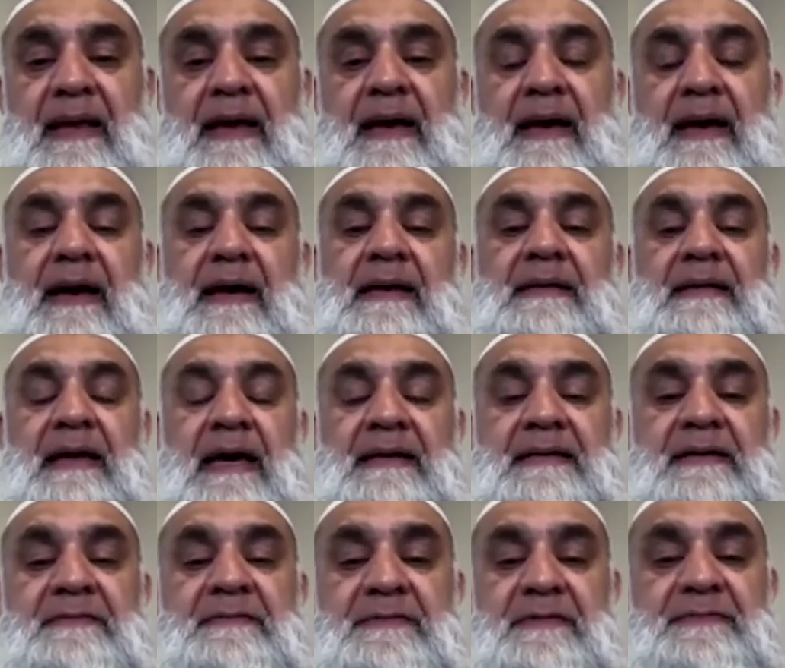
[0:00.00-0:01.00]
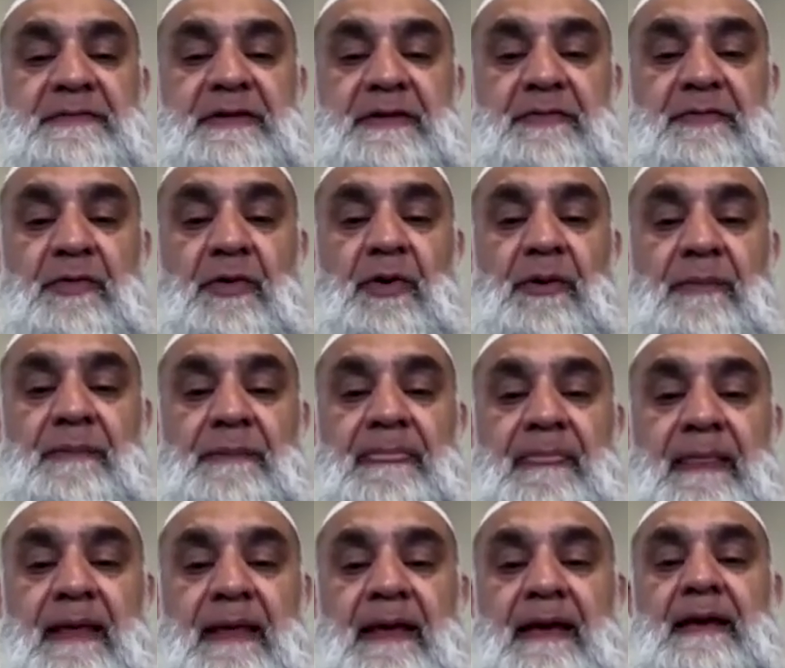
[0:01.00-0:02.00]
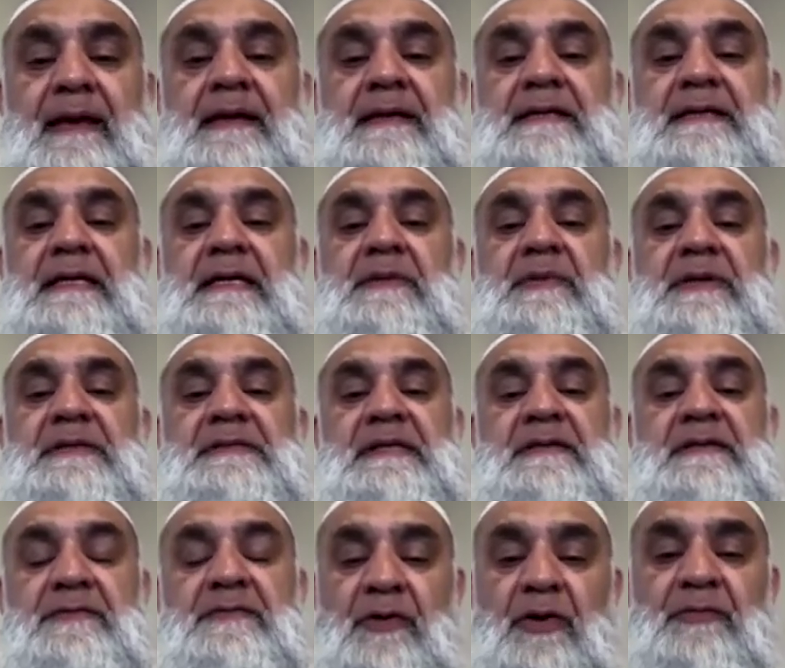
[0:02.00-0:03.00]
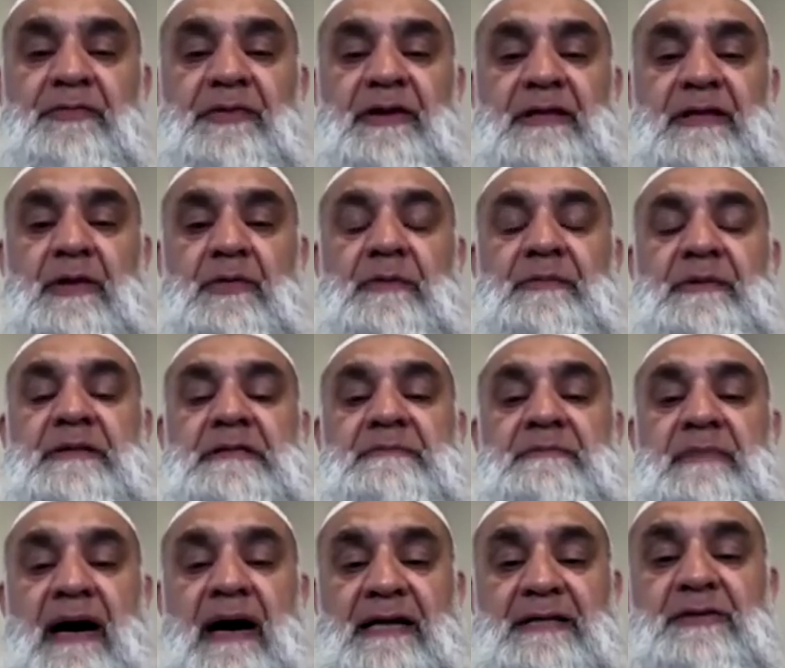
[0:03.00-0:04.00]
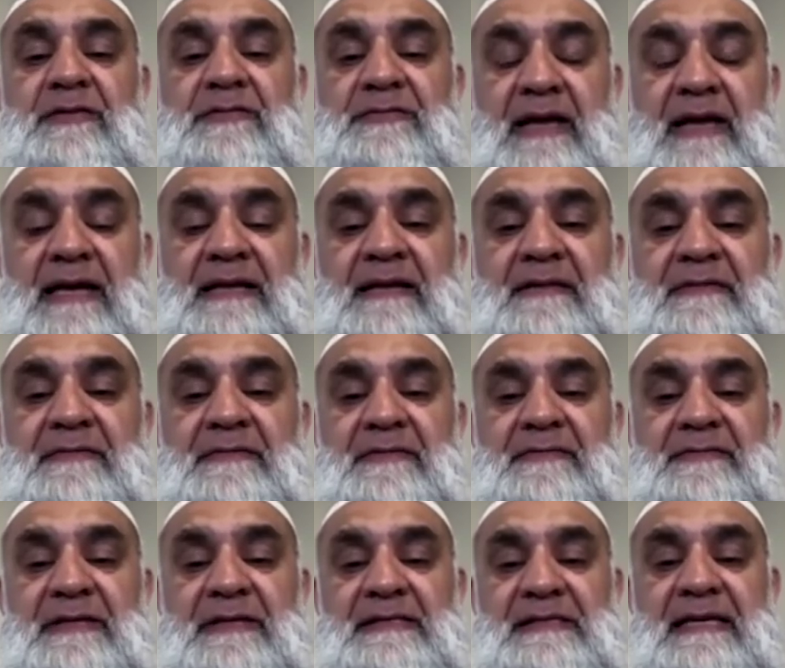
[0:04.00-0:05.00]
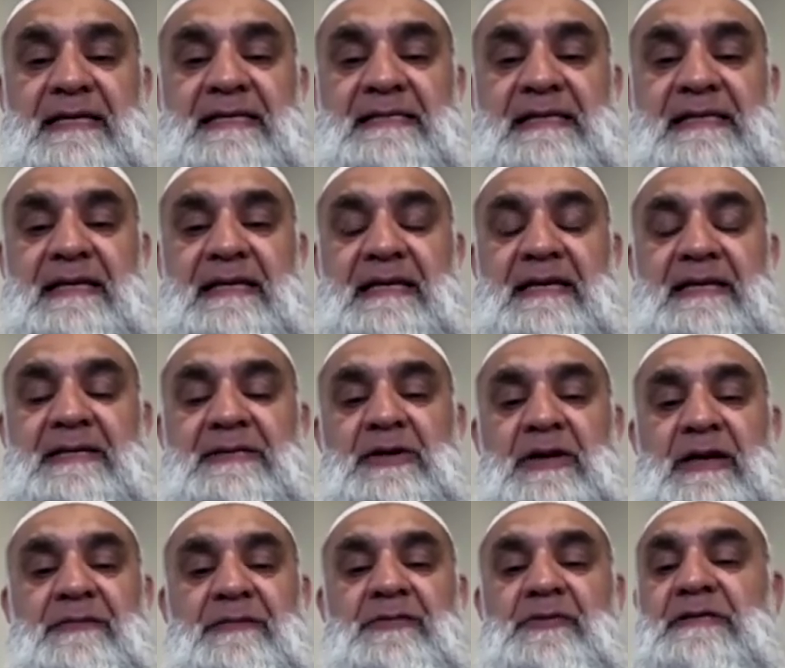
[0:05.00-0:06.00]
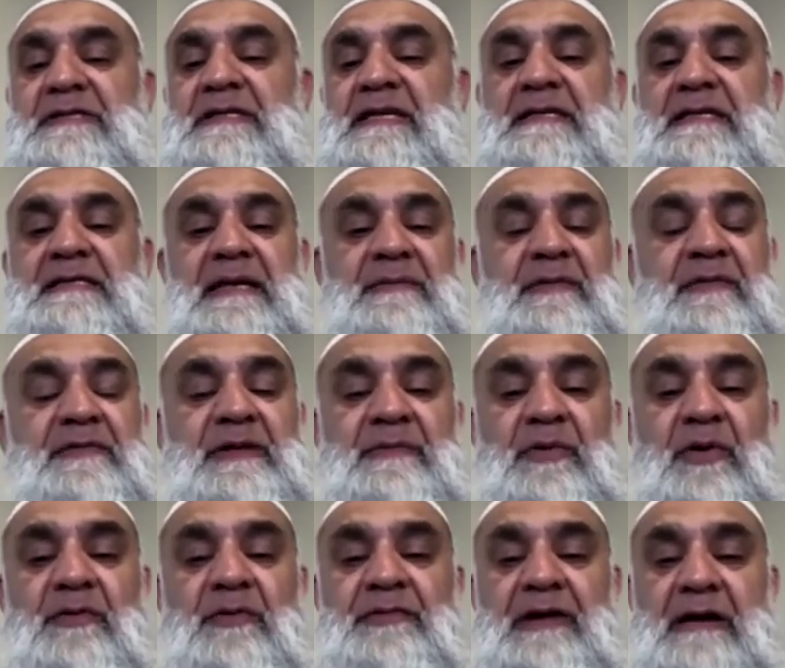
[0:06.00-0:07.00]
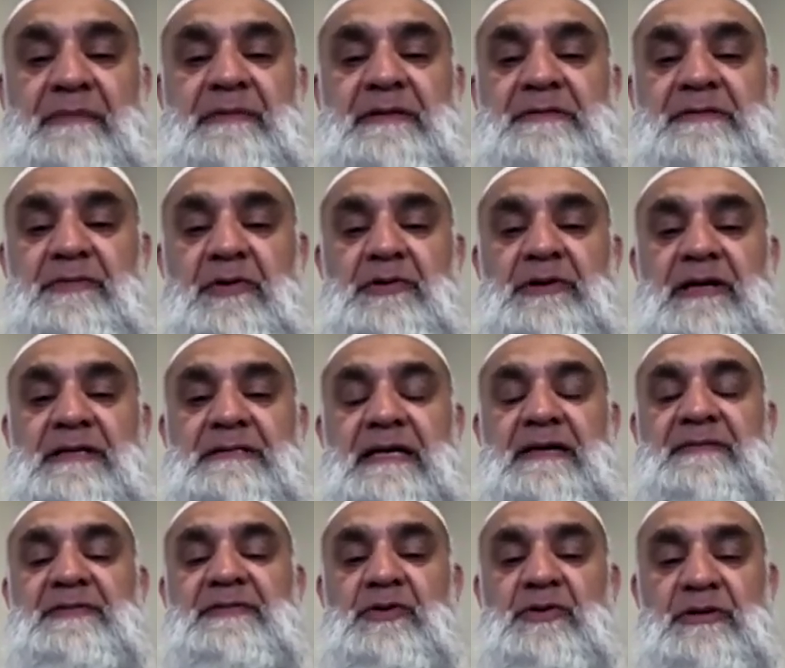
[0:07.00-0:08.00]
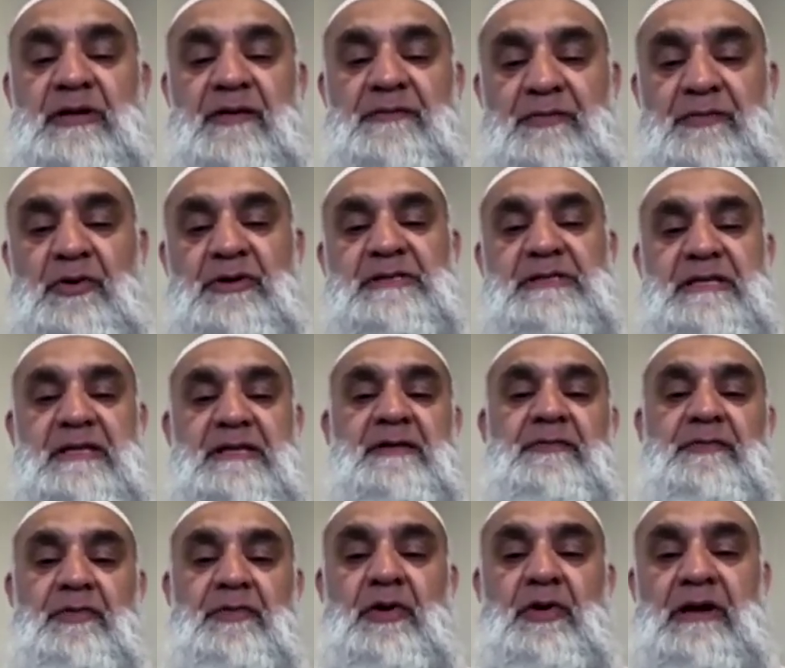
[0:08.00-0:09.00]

uh, in 1954. She was involved in the Women's March of 1956. So if you see some of the more famous photographs, you'll of course see the four